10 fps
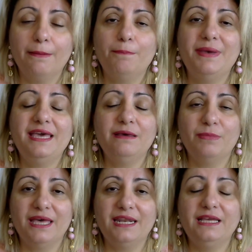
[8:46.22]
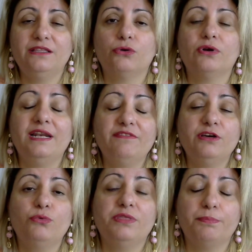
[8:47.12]
being married or living
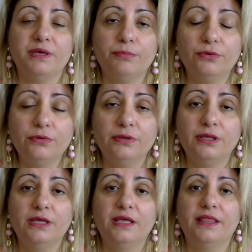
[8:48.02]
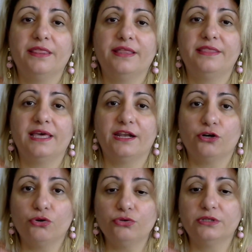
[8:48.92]
with people that they are
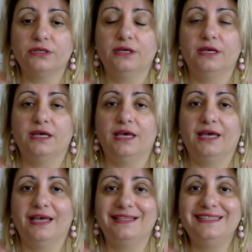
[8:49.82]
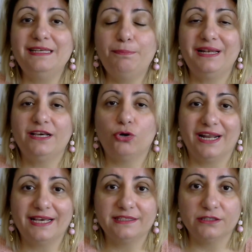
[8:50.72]
not deeply
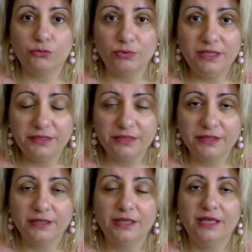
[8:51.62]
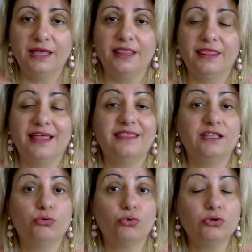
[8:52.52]
connected with, that they
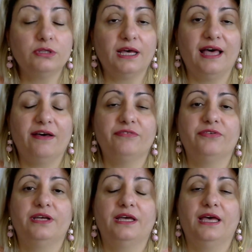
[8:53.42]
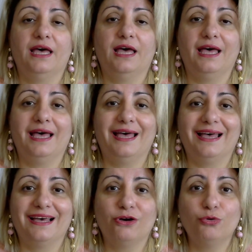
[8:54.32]
do not have
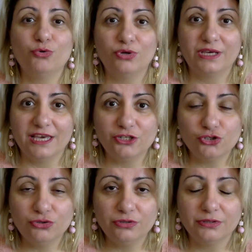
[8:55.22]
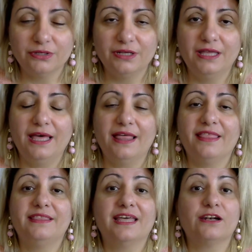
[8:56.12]
communication,
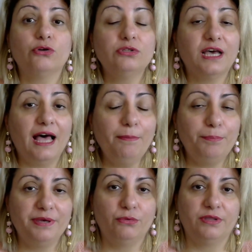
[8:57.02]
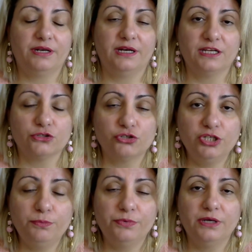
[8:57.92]
that they are not happy with their
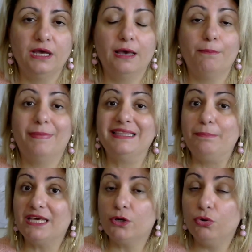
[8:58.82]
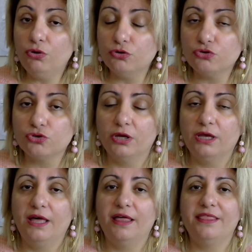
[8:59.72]
relationship, but because
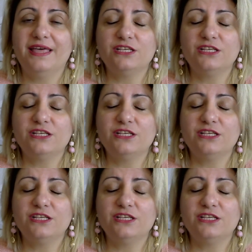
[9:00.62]
they